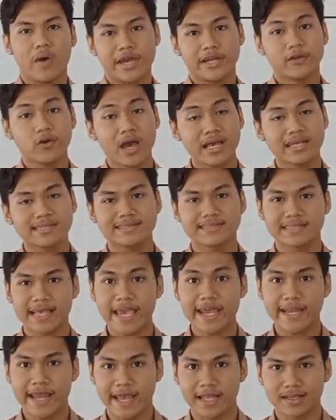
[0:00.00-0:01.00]
Why do I
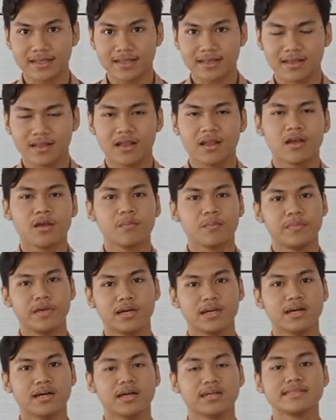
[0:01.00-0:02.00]
say that?
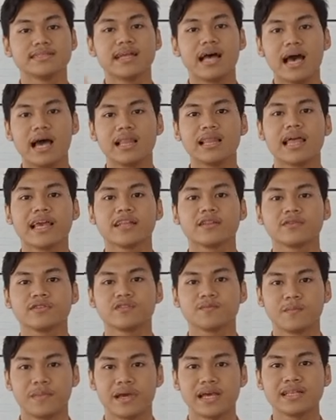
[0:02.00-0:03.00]
Because I like
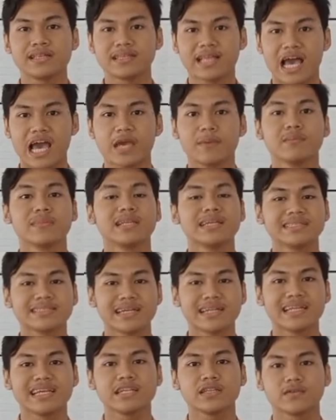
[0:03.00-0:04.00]
to spend time
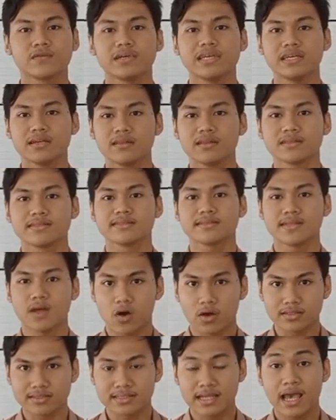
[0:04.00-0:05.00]
listening to English
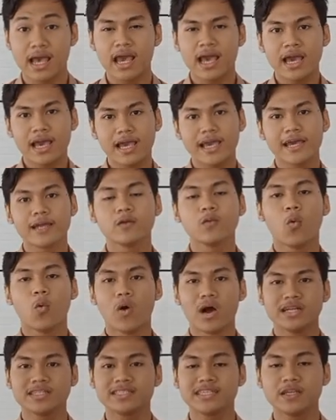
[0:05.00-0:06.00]
songs
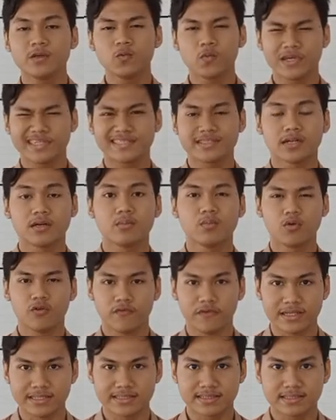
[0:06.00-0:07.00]
and watching Western
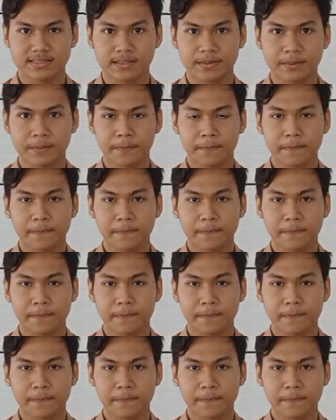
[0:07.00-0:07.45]
movies.